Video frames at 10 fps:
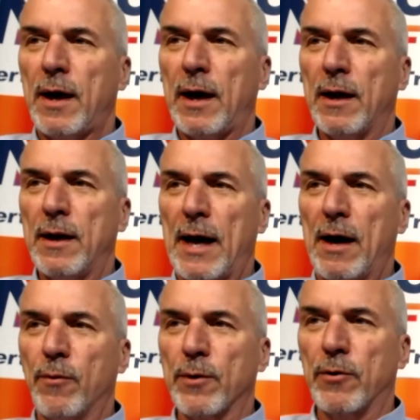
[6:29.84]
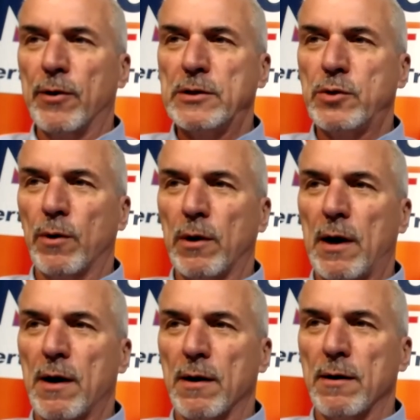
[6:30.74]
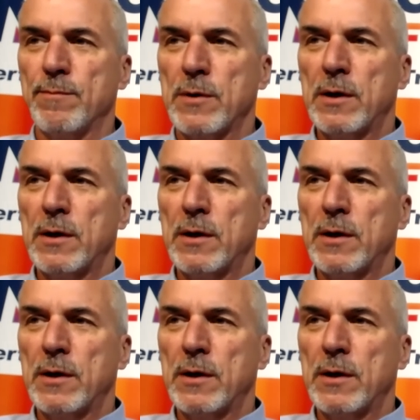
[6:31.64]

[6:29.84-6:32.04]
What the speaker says: And now we're going to alarm.